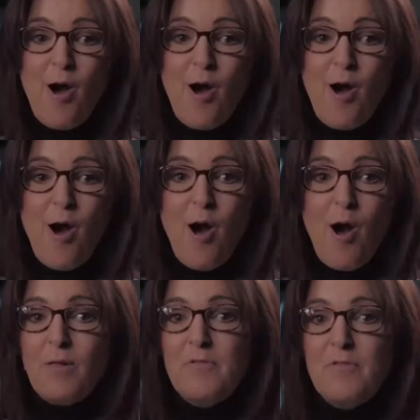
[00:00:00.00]
all of
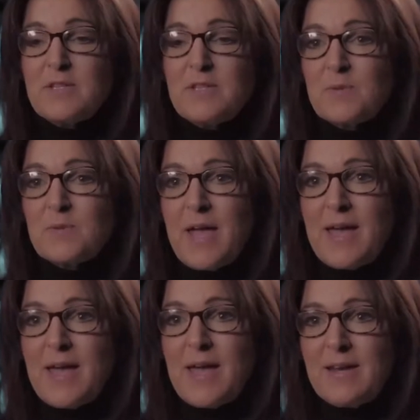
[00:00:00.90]
the patients we had at
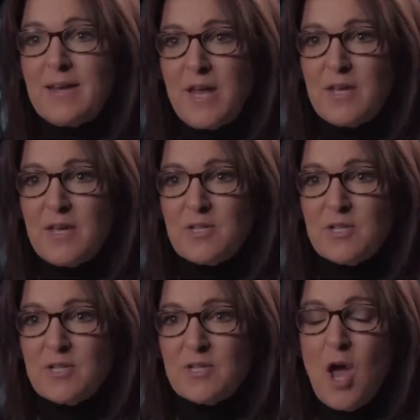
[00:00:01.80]
MGH
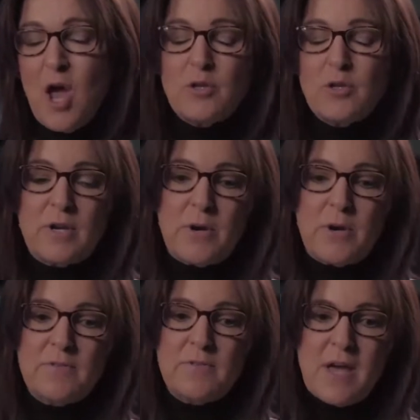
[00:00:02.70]
during a period
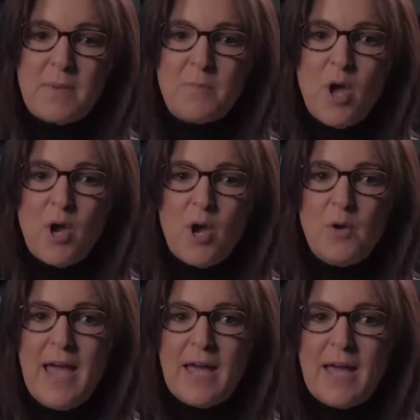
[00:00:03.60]
of time who
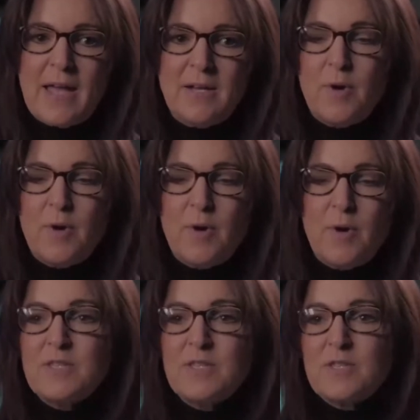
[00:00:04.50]
had had breast
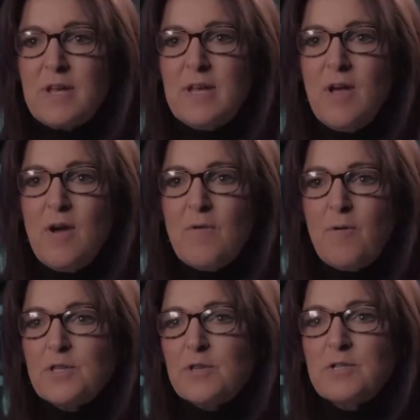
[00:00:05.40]
surgery
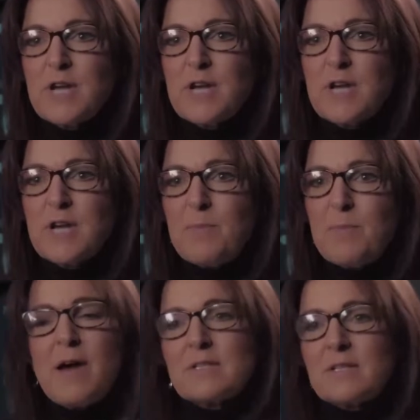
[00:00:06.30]
for a certain type of
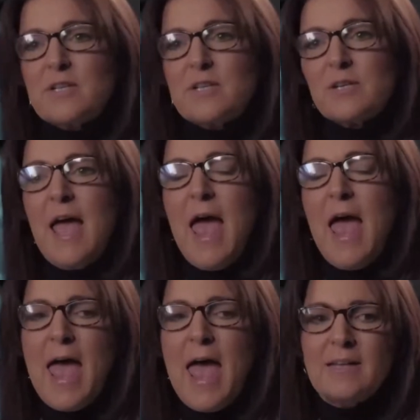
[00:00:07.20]
high-risk lesion.
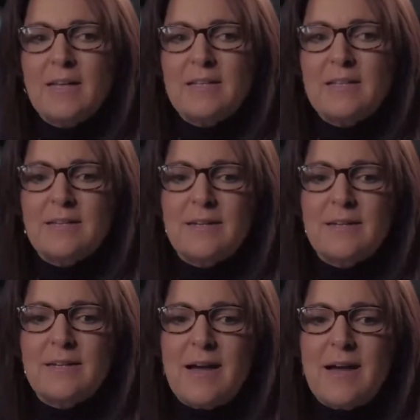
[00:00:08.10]
And
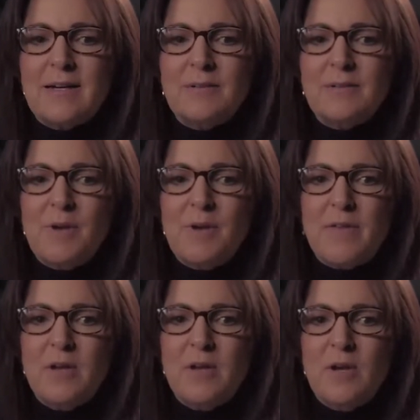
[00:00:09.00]
we found
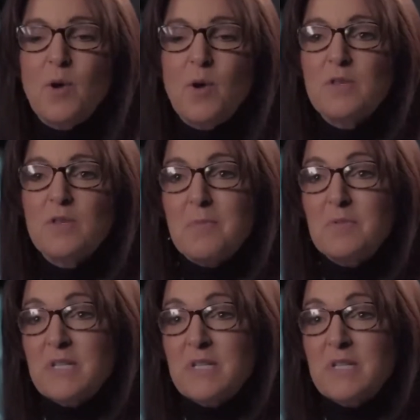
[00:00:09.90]
that most of them
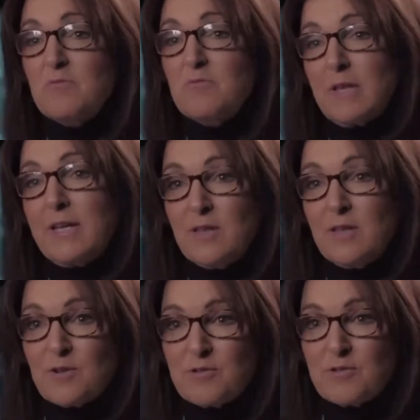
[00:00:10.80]
didn't really need the
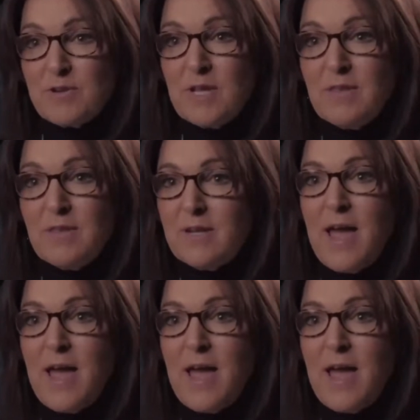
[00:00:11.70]
surgery. They didn't